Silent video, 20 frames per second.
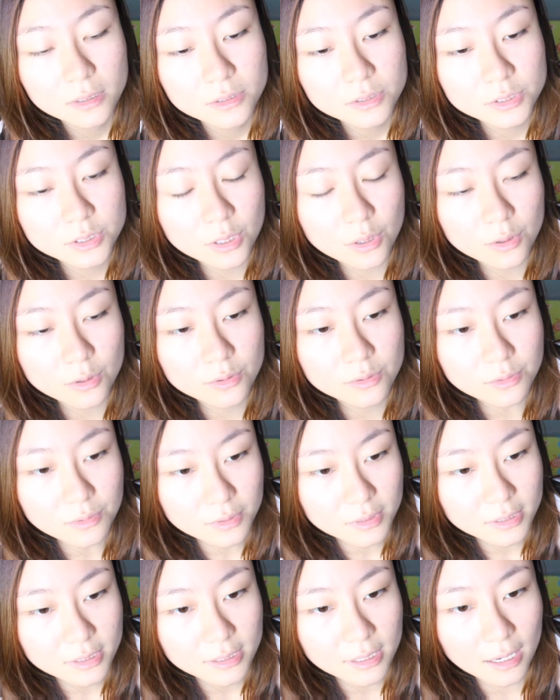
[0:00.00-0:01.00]
So
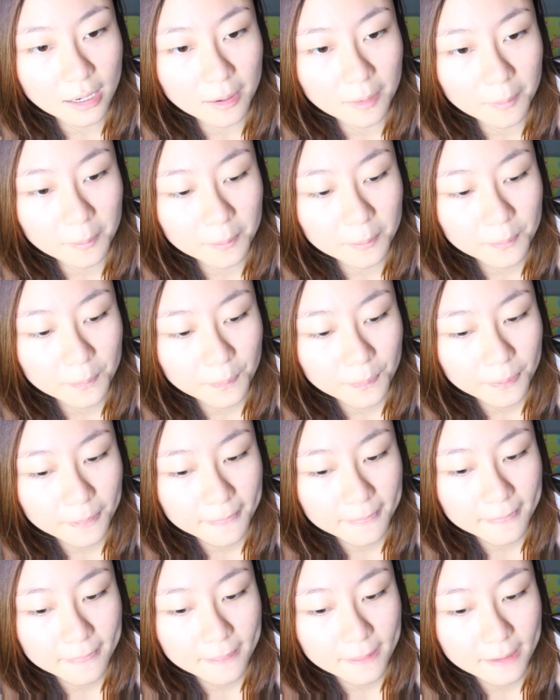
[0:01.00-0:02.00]

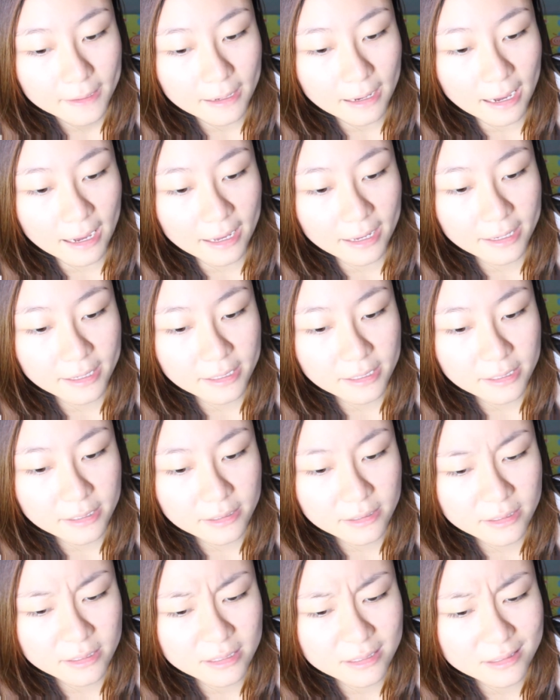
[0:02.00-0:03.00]
I
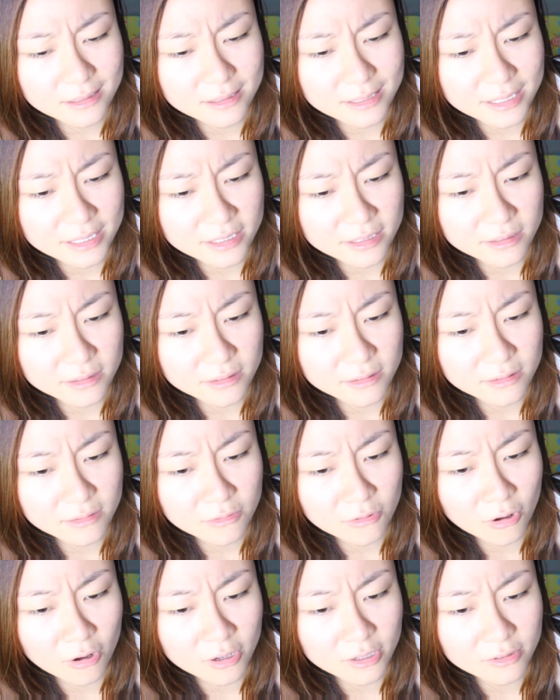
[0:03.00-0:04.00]
did
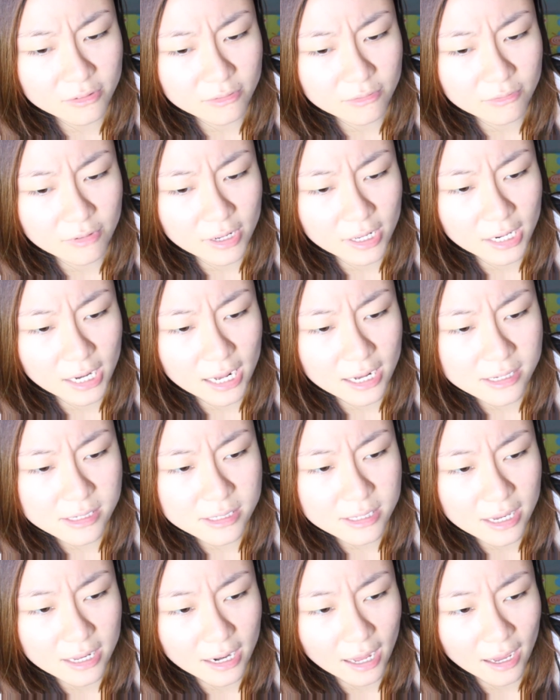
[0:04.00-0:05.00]
not
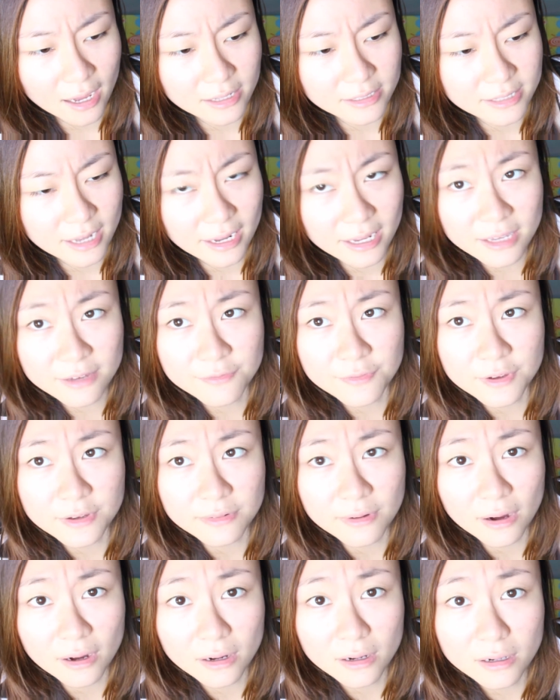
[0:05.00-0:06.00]
realize that I had dengue
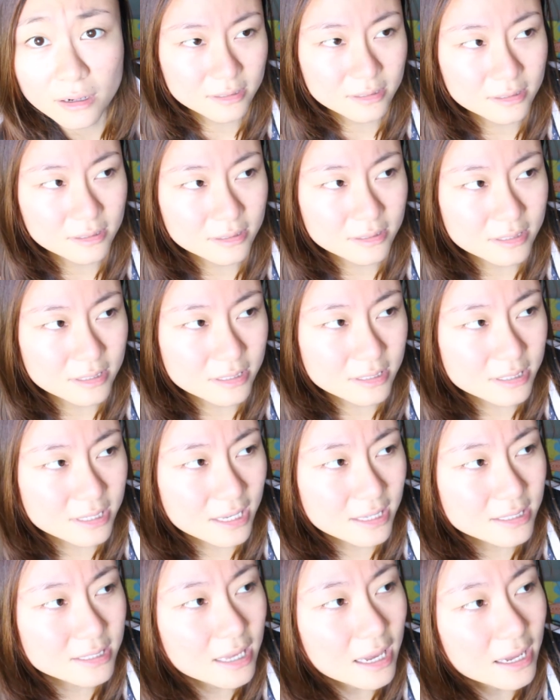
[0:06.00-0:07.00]
fever, in the
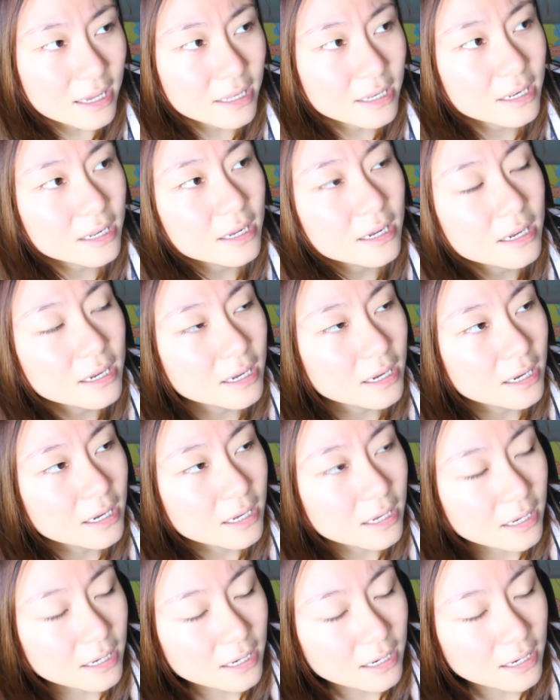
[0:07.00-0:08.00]
sense that
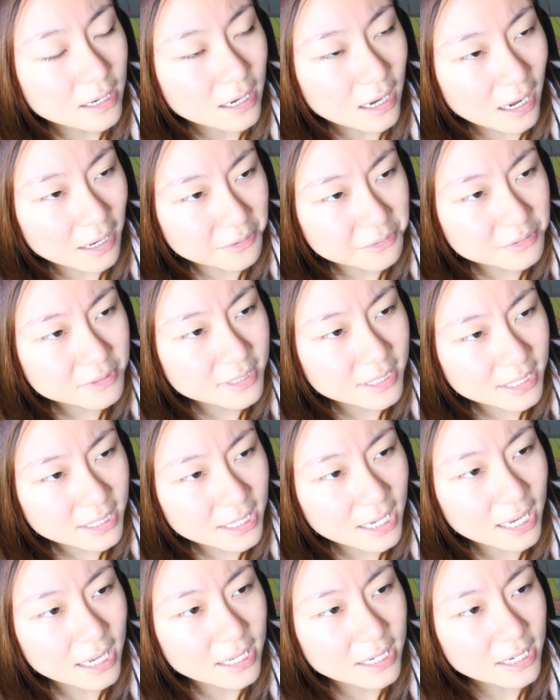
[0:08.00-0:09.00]
I don't
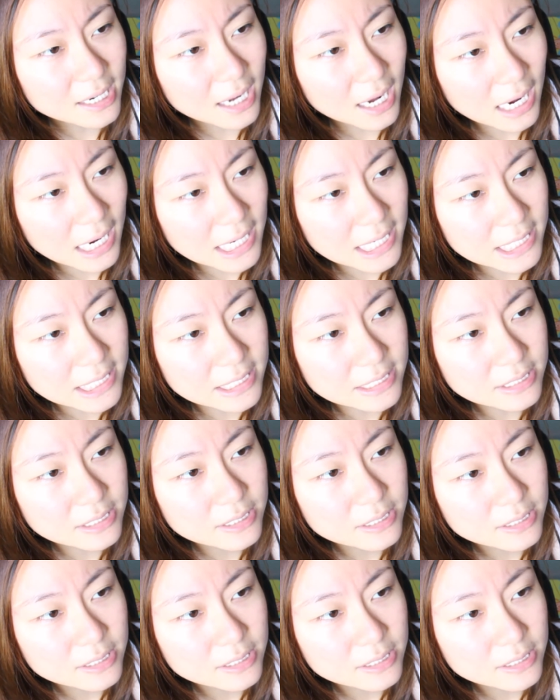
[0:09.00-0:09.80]
think that I